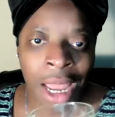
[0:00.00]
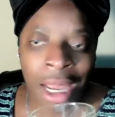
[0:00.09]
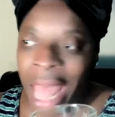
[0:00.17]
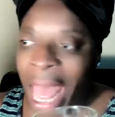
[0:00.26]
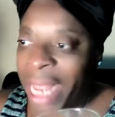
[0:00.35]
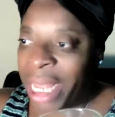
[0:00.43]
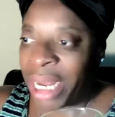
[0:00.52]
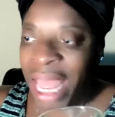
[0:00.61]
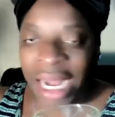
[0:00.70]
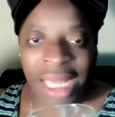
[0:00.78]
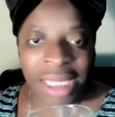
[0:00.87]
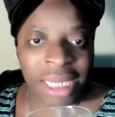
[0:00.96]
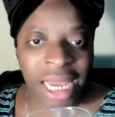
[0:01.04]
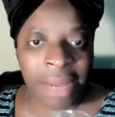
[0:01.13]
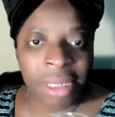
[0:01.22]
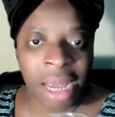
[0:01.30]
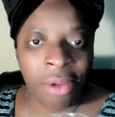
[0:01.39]
Now I could have got that
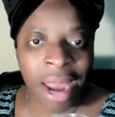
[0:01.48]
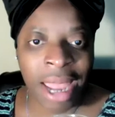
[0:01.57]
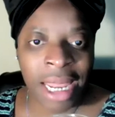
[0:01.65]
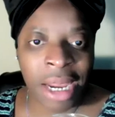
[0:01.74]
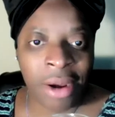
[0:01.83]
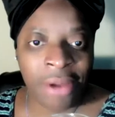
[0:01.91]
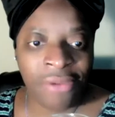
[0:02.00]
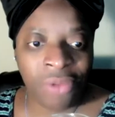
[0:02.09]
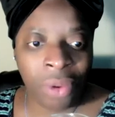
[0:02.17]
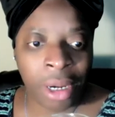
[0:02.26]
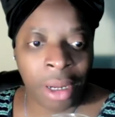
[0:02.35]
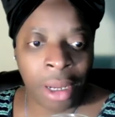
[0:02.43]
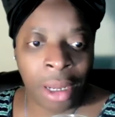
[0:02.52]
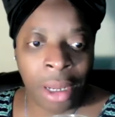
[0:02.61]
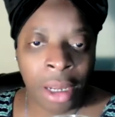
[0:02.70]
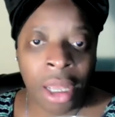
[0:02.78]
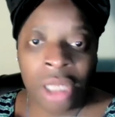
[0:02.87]
same job right here in Florida
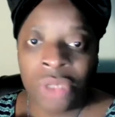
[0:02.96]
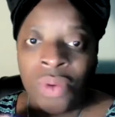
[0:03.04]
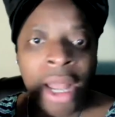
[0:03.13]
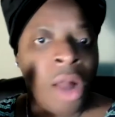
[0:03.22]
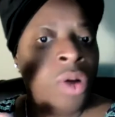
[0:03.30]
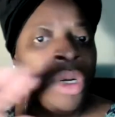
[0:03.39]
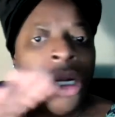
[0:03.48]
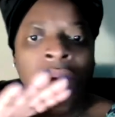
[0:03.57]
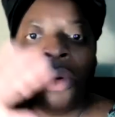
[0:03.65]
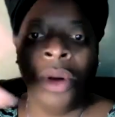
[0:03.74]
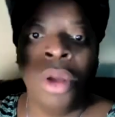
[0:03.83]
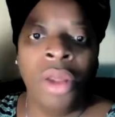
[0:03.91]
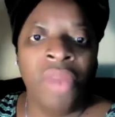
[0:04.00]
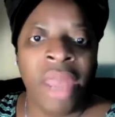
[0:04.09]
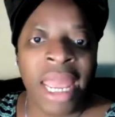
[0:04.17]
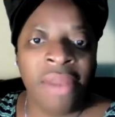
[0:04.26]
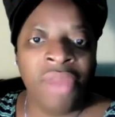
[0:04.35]
because we all know
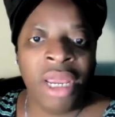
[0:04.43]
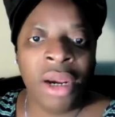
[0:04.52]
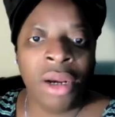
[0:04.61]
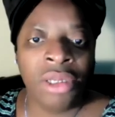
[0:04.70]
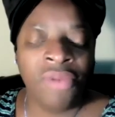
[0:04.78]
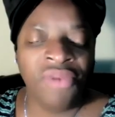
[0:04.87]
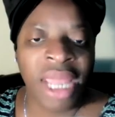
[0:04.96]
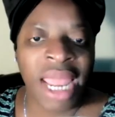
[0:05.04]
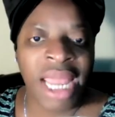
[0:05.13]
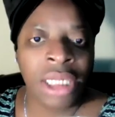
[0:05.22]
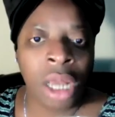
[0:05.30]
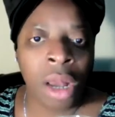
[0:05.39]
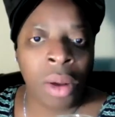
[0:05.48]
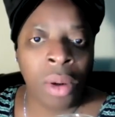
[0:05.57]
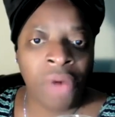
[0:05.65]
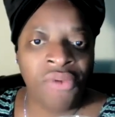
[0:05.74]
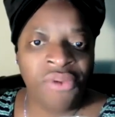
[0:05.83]
that there's VAs
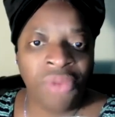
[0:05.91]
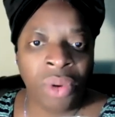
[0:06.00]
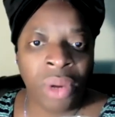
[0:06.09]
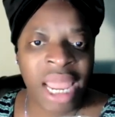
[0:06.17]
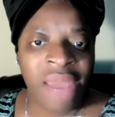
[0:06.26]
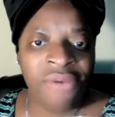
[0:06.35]
all over Florida.